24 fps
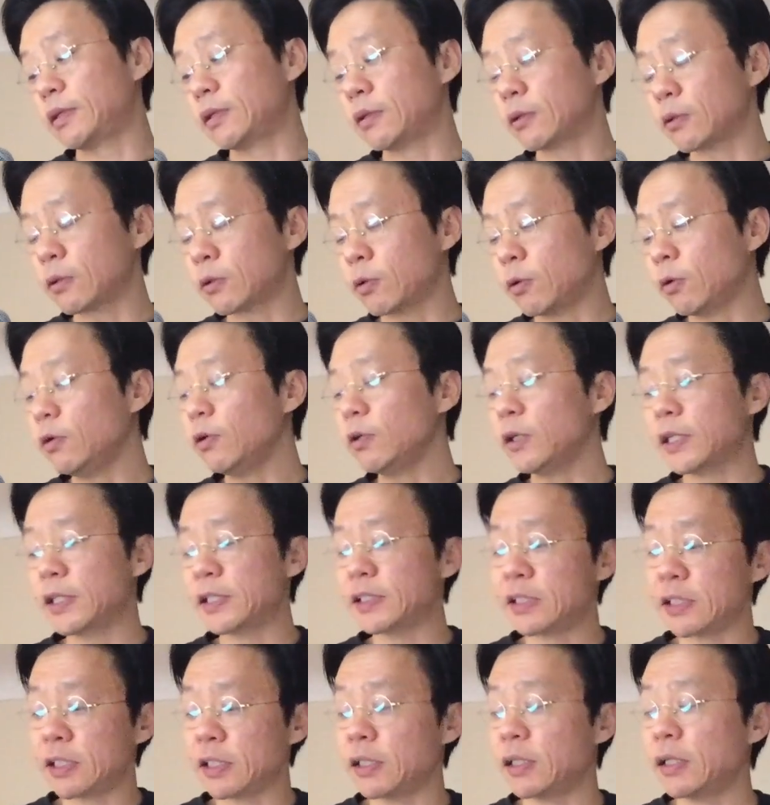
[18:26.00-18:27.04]

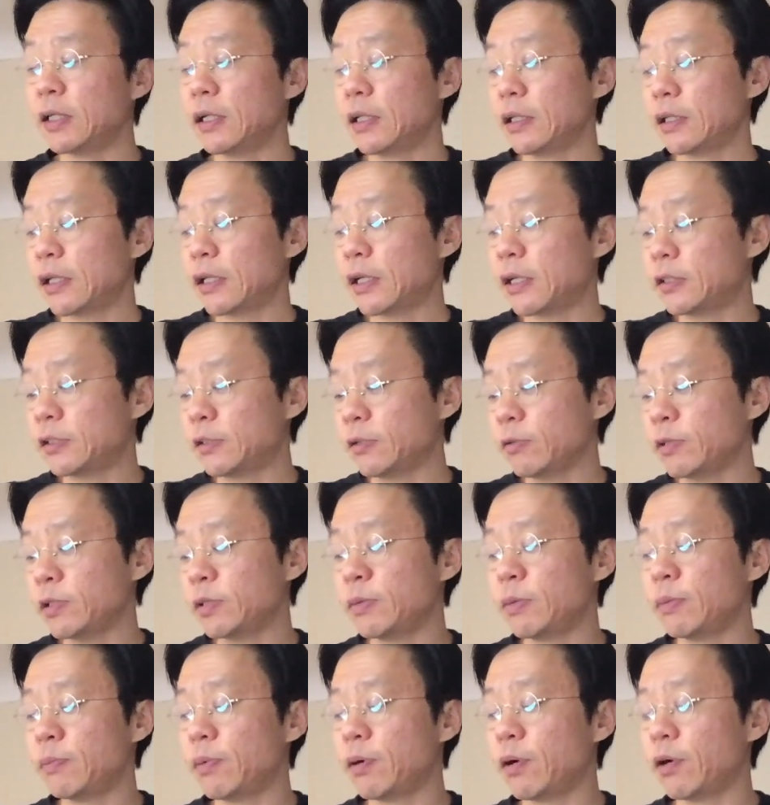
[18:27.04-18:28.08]
colonizing, that has always
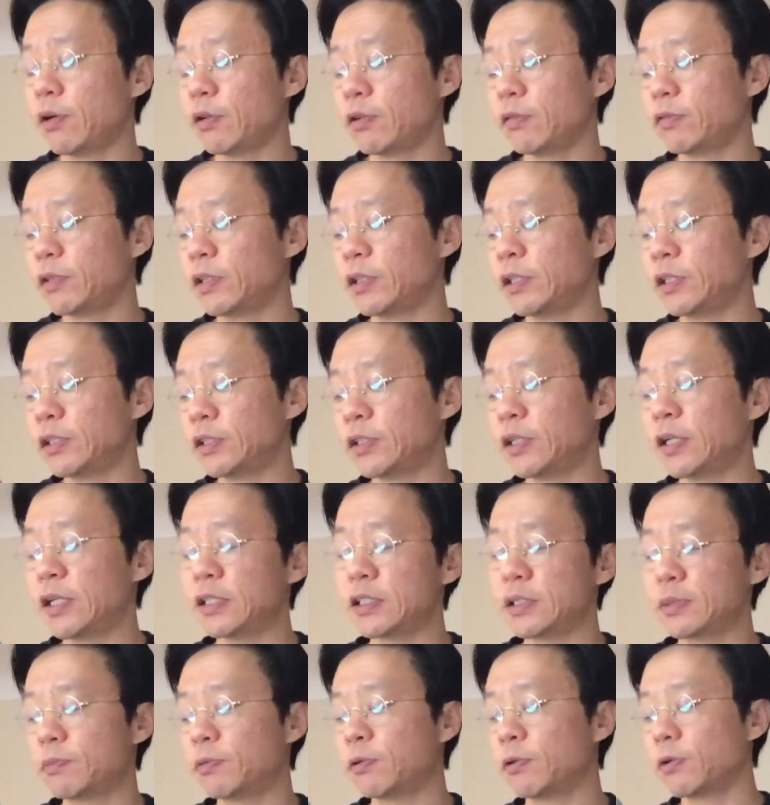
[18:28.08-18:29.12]
been part of the
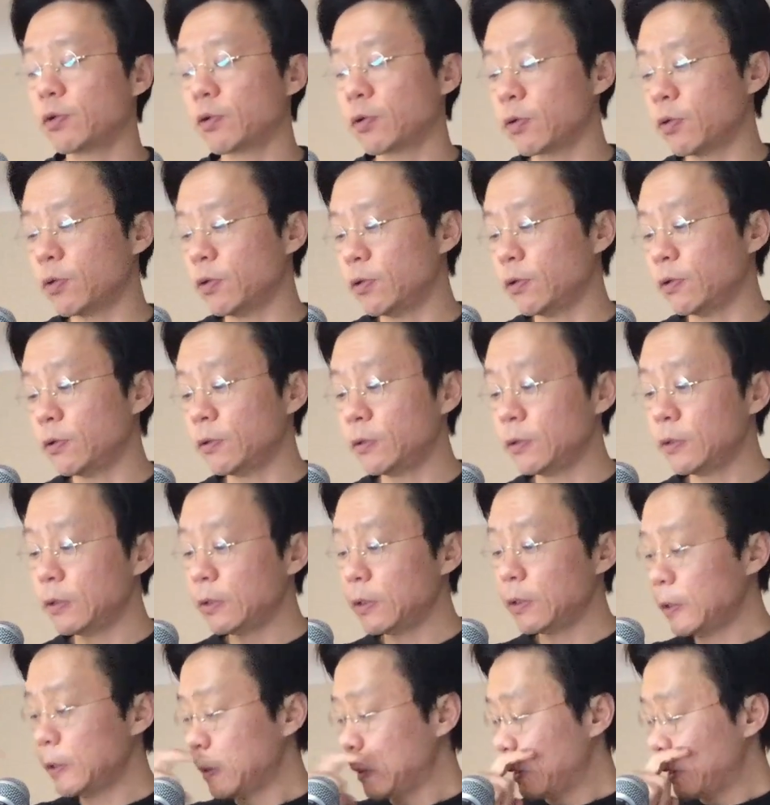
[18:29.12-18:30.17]
internet's protocol.
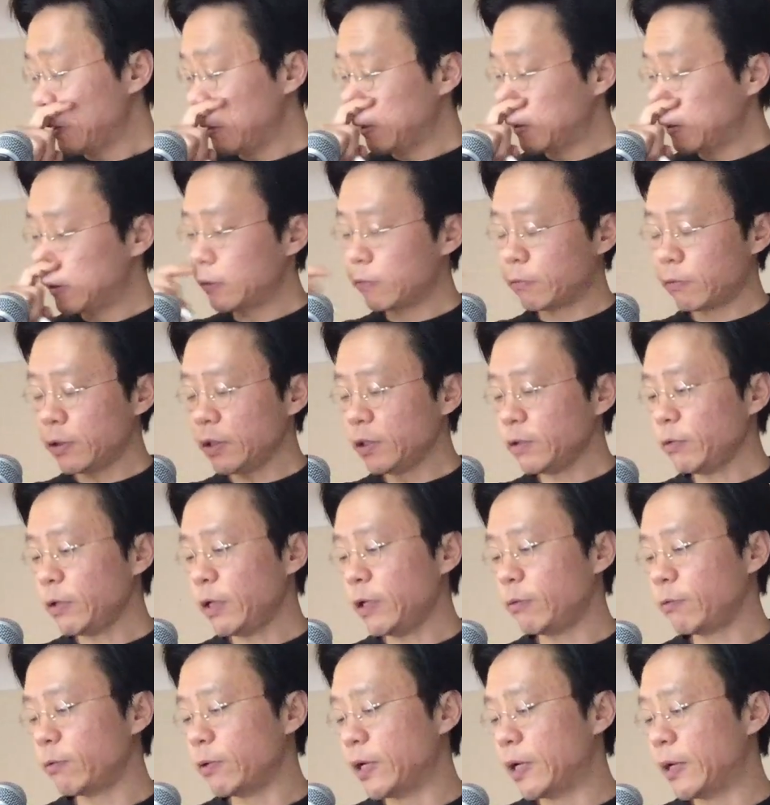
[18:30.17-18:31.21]
The World Wide
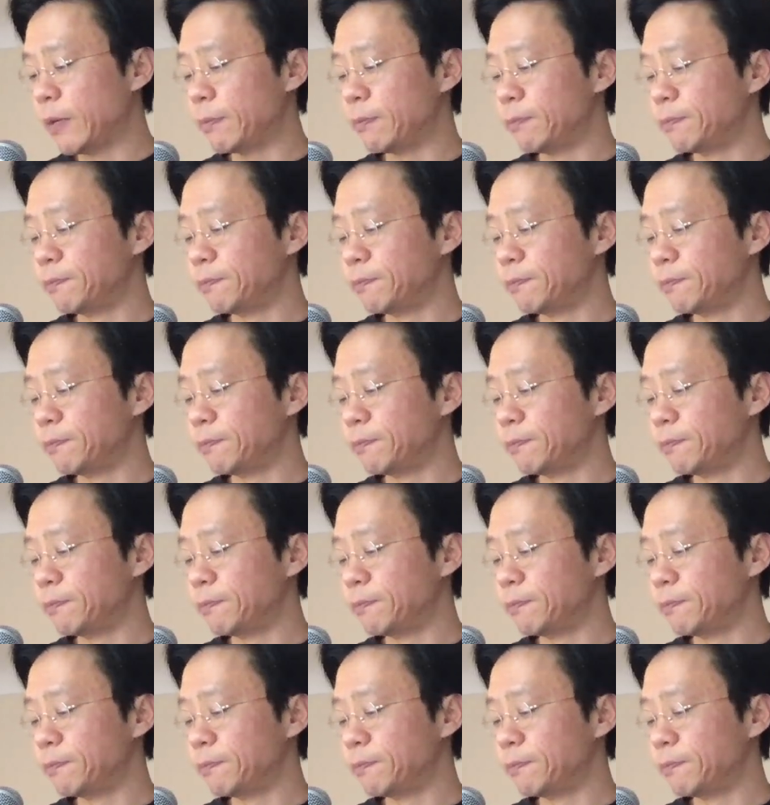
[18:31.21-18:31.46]
Web,